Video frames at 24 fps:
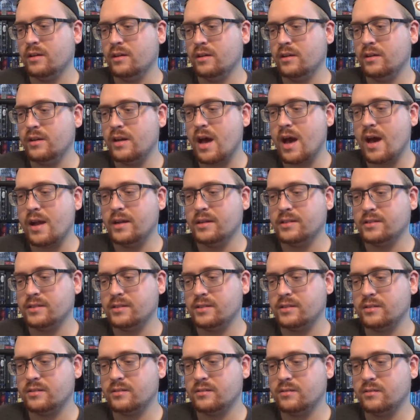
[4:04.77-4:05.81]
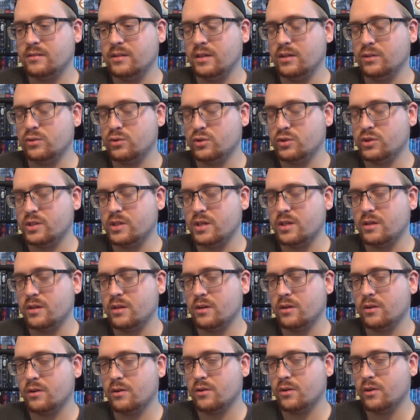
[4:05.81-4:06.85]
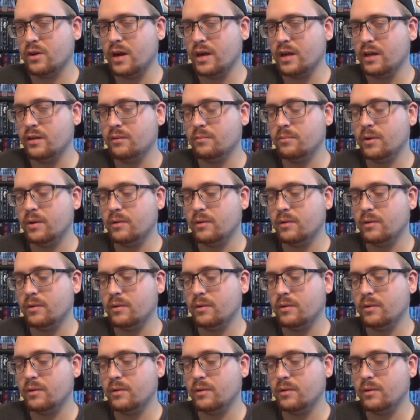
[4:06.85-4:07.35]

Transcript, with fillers: not as interesting or great,